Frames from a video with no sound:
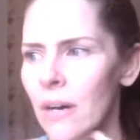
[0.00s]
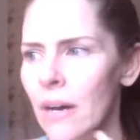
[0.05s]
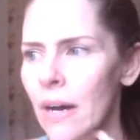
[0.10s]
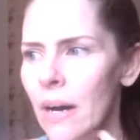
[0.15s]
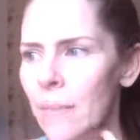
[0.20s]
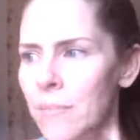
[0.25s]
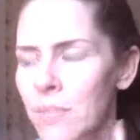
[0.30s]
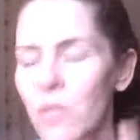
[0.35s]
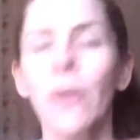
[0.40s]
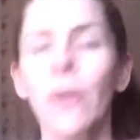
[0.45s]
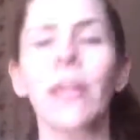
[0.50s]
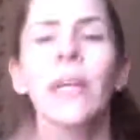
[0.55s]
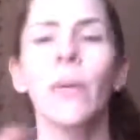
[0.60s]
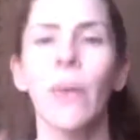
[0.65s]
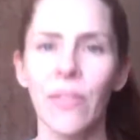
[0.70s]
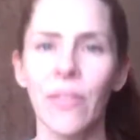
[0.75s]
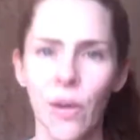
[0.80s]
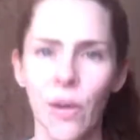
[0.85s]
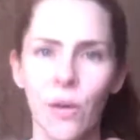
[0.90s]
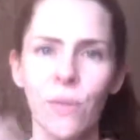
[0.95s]
So
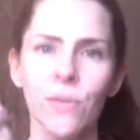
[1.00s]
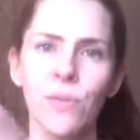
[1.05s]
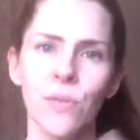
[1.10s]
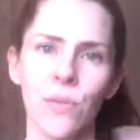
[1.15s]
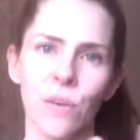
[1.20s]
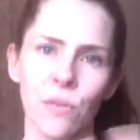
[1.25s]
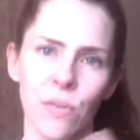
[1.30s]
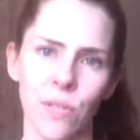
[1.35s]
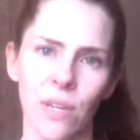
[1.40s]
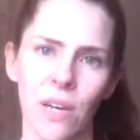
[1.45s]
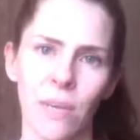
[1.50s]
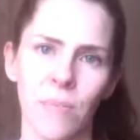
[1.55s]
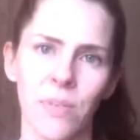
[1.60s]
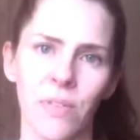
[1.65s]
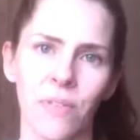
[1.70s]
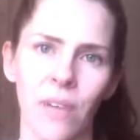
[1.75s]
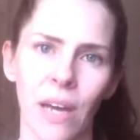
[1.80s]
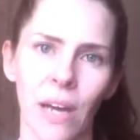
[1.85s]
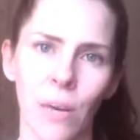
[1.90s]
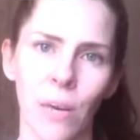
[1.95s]
anyway, those types
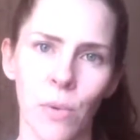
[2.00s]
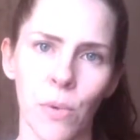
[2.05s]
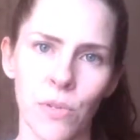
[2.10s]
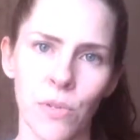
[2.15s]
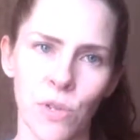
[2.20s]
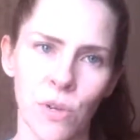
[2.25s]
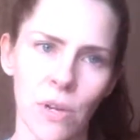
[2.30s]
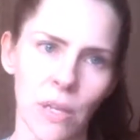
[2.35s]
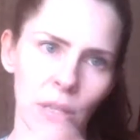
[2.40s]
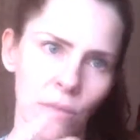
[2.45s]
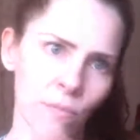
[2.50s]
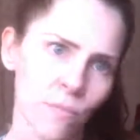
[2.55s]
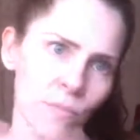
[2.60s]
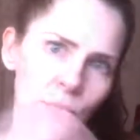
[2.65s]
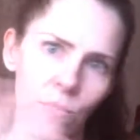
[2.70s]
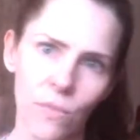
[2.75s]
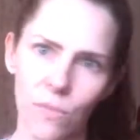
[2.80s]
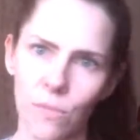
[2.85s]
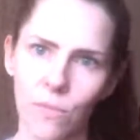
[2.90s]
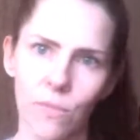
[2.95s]
of animals, you can
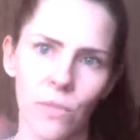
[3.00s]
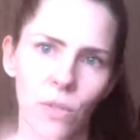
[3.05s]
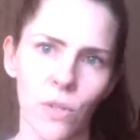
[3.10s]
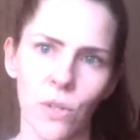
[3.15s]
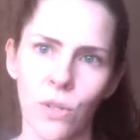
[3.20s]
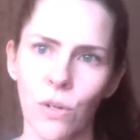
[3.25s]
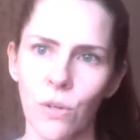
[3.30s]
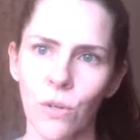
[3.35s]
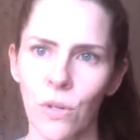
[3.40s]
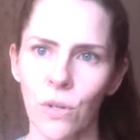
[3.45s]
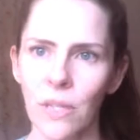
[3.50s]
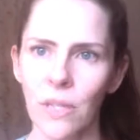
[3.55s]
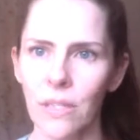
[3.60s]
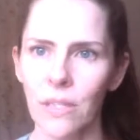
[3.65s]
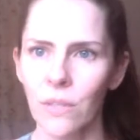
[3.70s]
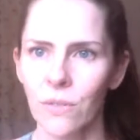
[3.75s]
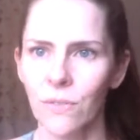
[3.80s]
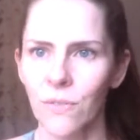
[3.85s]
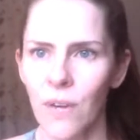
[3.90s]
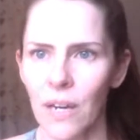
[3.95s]
Google it
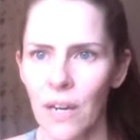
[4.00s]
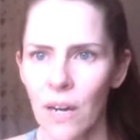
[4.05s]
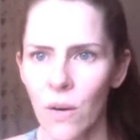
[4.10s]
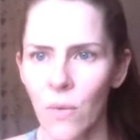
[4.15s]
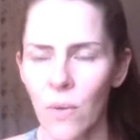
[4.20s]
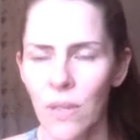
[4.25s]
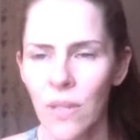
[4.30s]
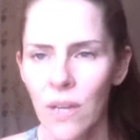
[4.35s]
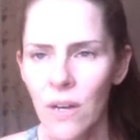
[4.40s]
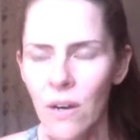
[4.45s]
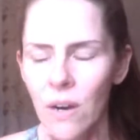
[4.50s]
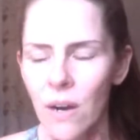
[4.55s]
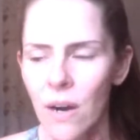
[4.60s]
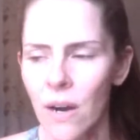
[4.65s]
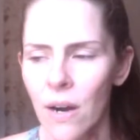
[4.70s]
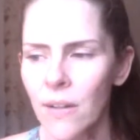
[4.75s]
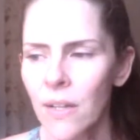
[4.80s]
to find out what they are.